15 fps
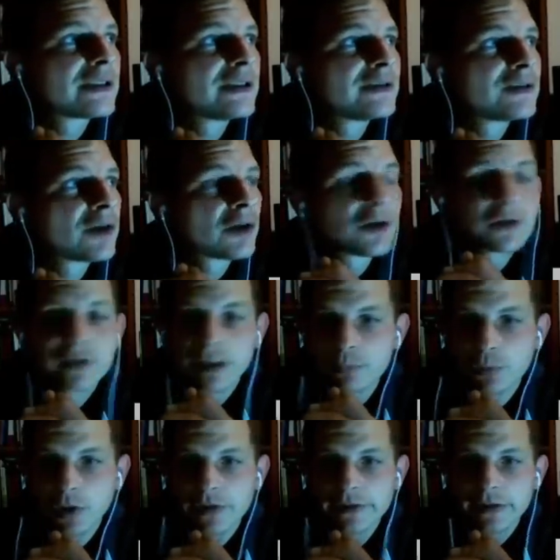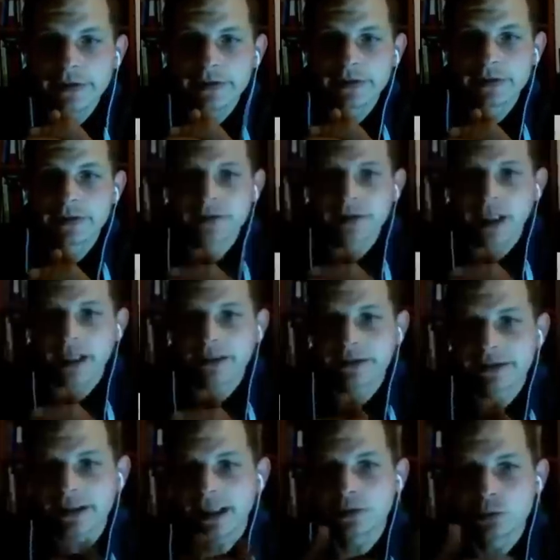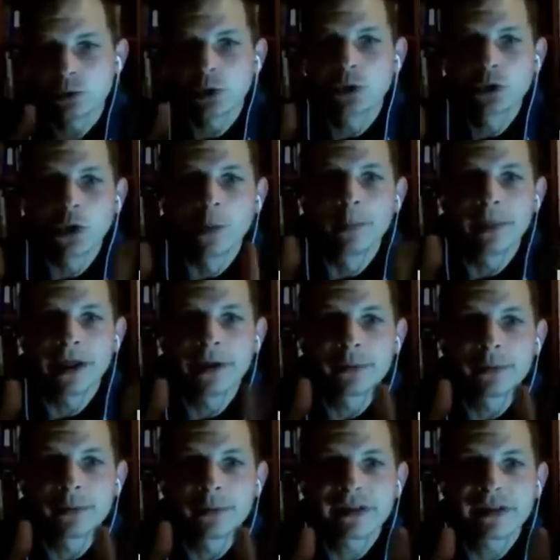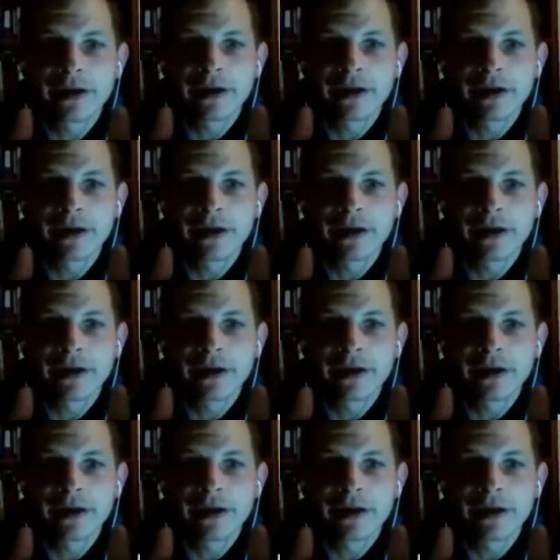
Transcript: it's not the same process, since at the end you don't compare with